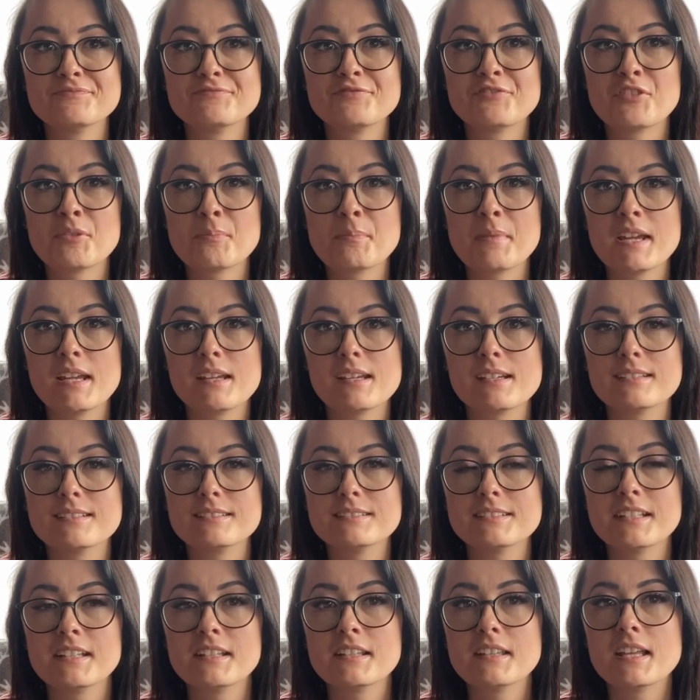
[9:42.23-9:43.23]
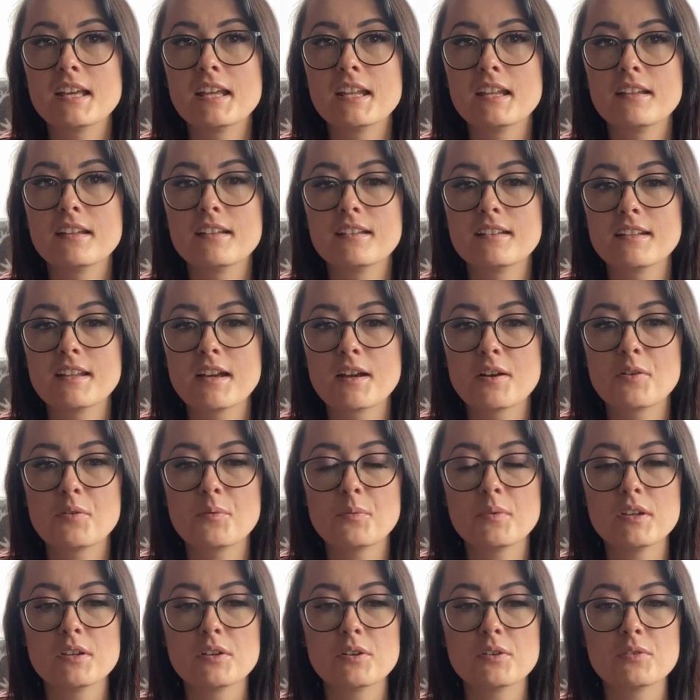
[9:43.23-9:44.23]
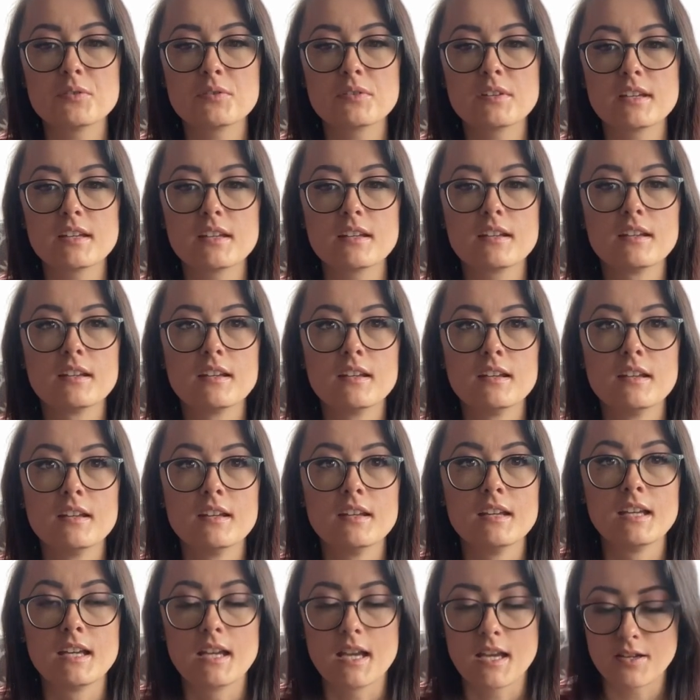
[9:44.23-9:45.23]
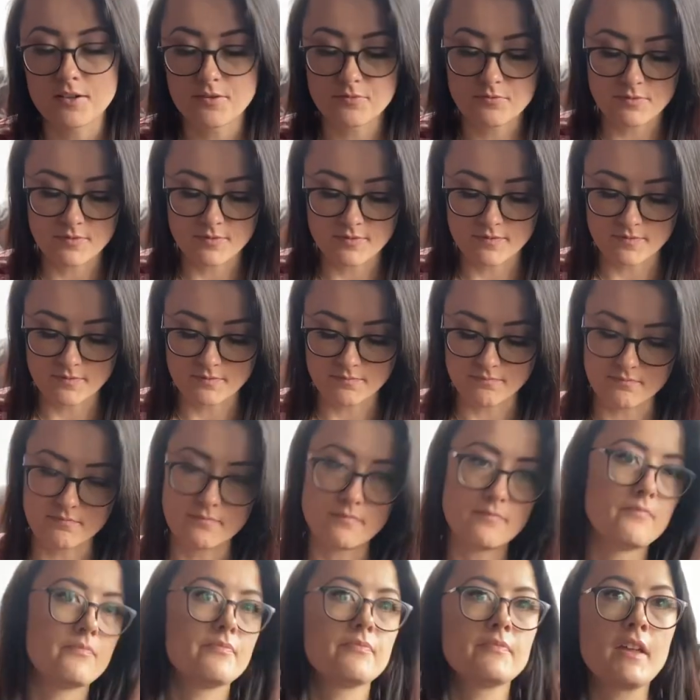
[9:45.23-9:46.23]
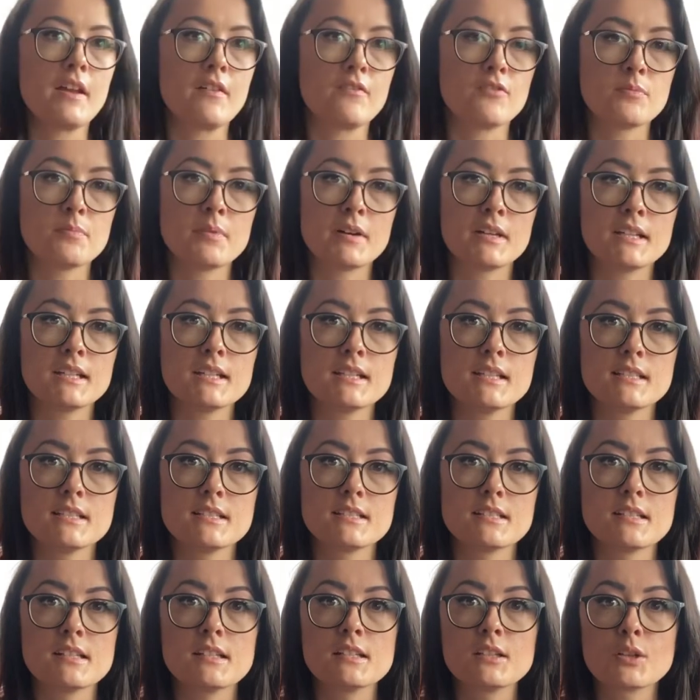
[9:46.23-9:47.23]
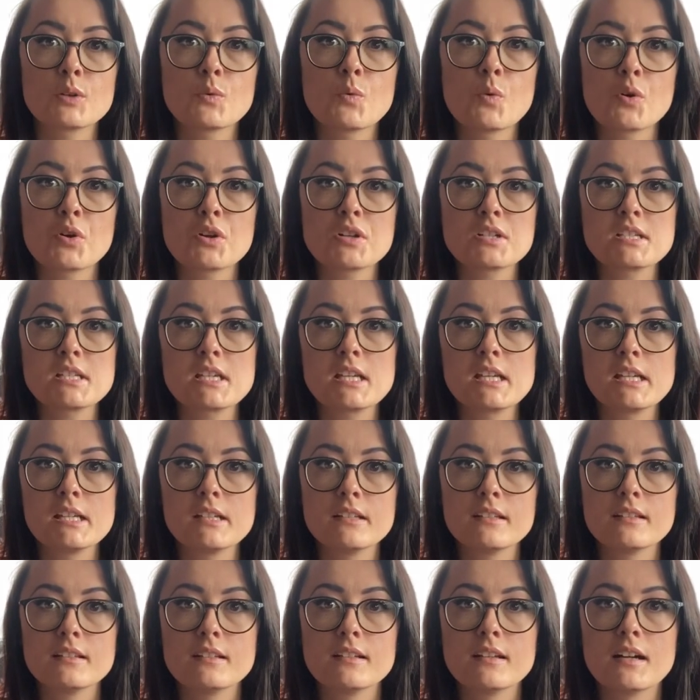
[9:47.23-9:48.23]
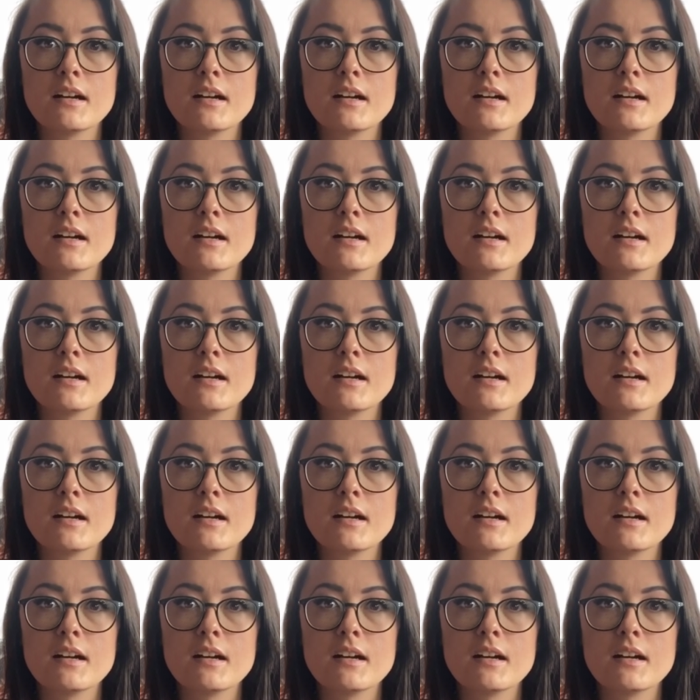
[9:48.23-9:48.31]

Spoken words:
for me. And then now we know that, you know, everybody's in quarantine.